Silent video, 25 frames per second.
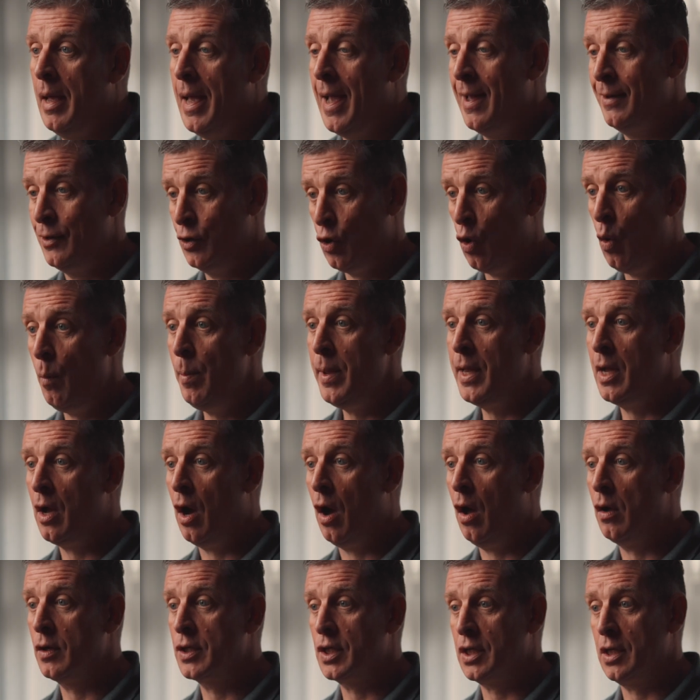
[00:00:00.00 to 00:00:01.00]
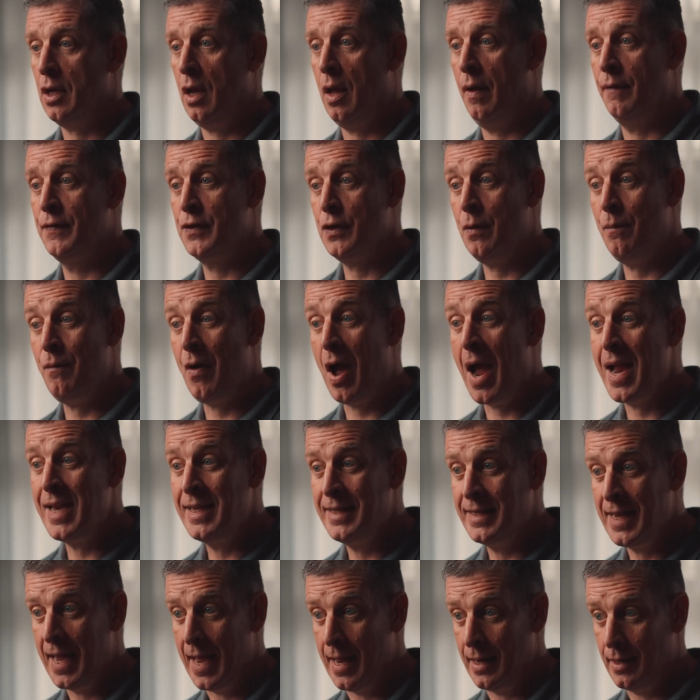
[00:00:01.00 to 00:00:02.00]
And all because of something I
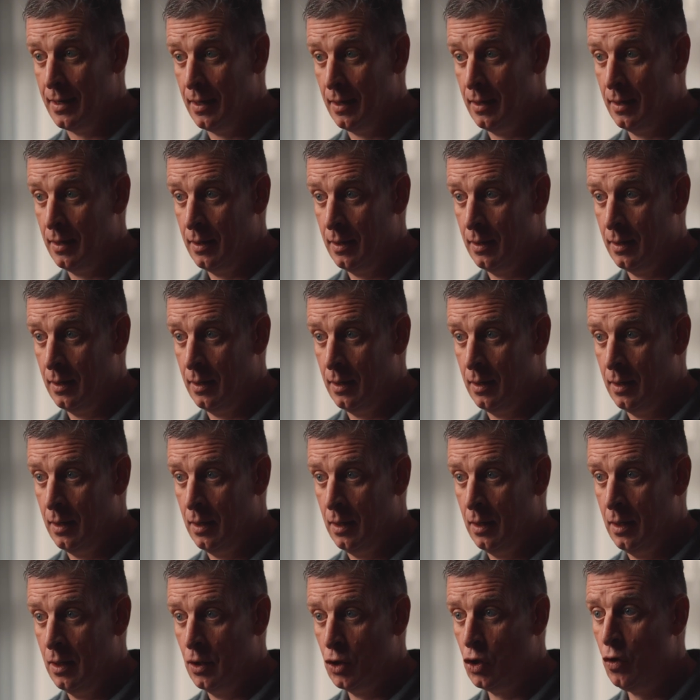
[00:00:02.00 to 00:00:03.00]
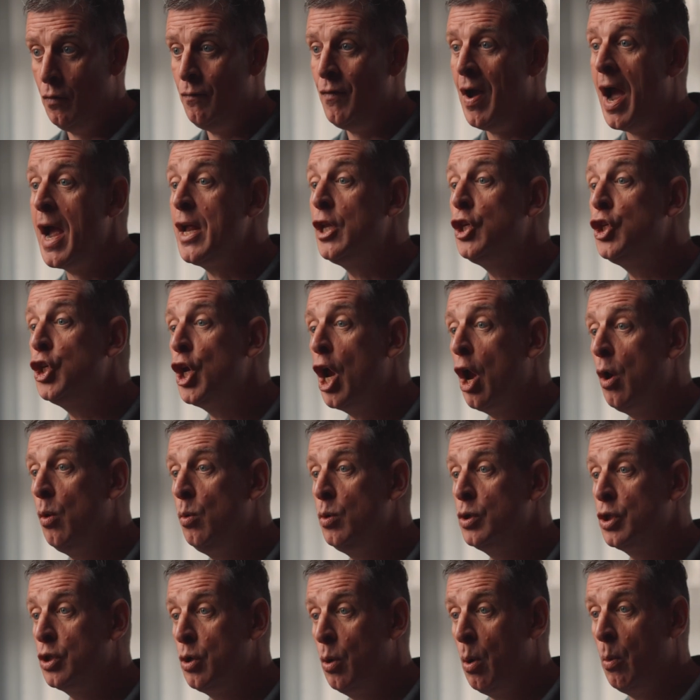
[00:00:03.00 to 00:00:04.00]
did, something I
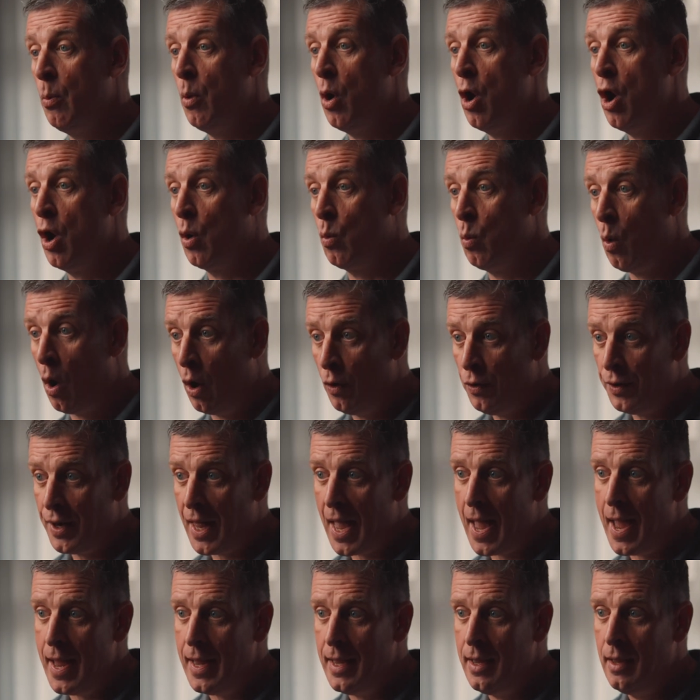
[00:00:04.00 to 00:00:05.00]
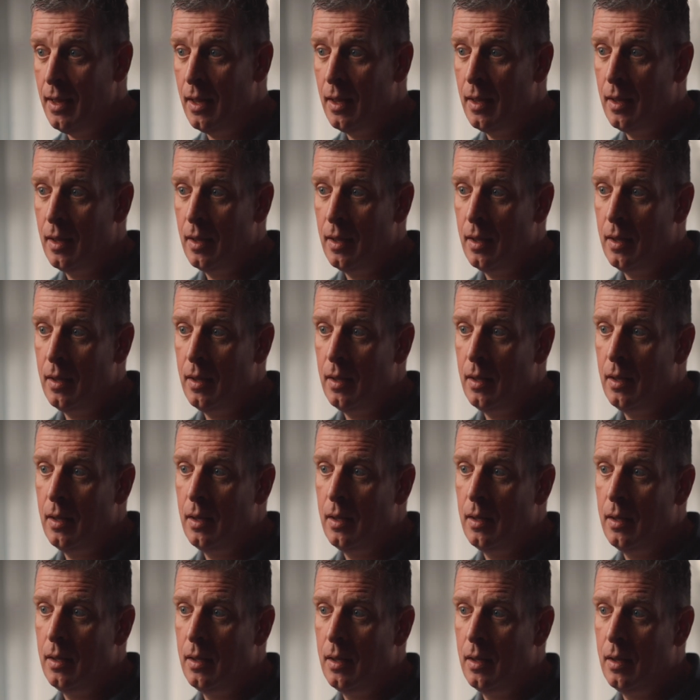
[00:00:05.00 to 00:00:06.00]
chose to at work one day
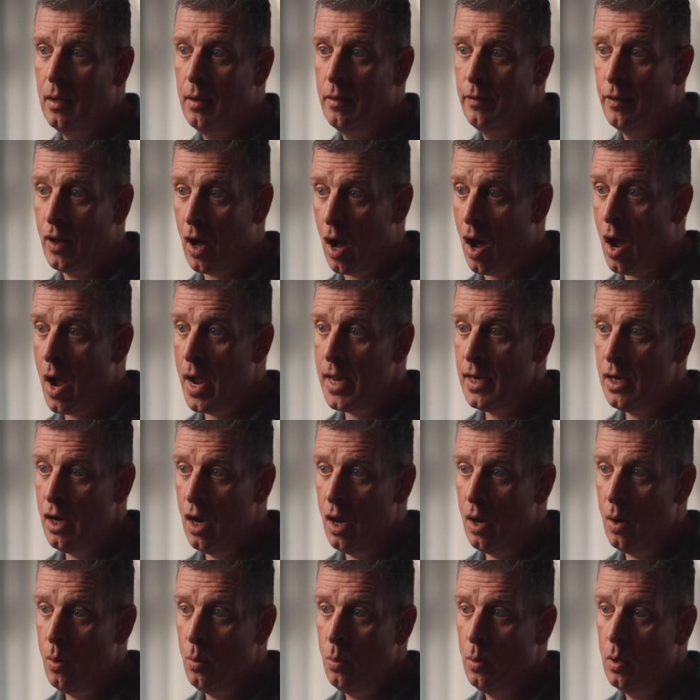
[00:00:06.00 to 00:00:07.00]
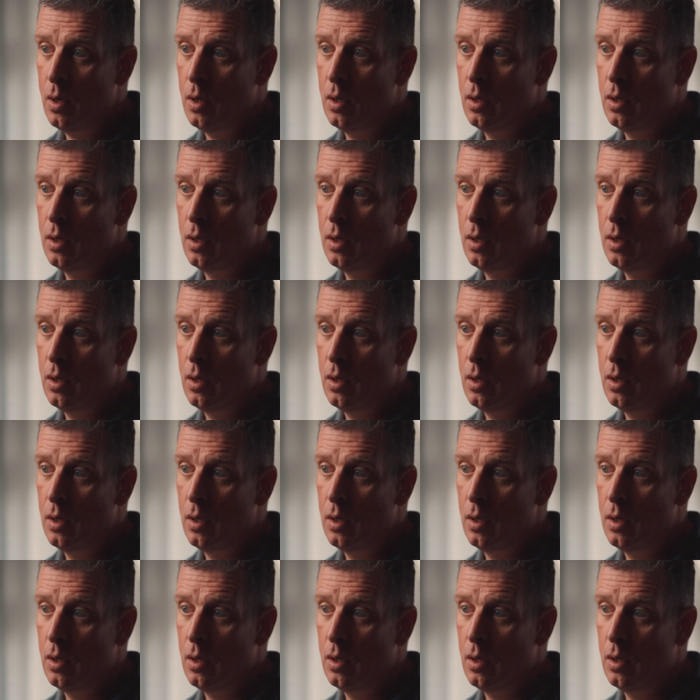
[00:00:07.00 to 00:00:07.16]
that I knew